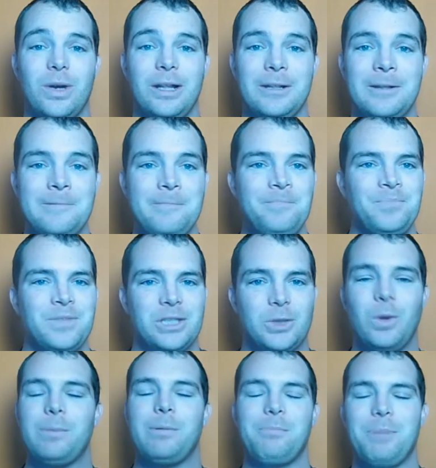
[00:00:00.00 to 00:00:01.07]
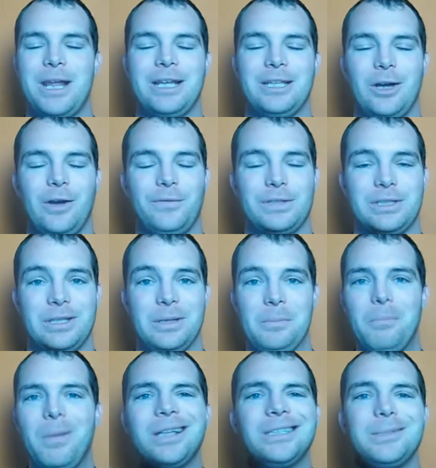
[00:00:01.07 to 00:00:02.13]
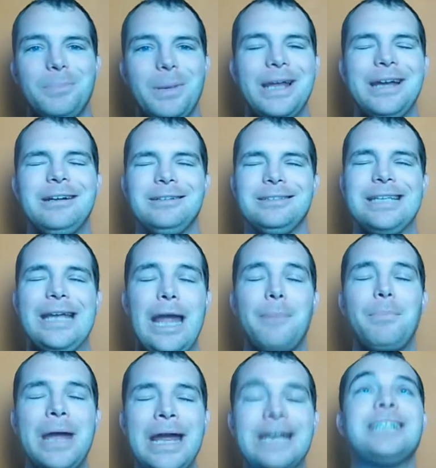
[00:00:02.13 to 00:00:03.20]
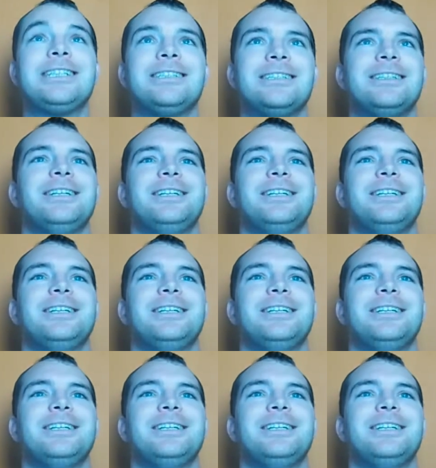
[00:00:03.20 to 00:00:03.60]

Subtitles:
well. So we've been playing in the office. The multiplayer is epic.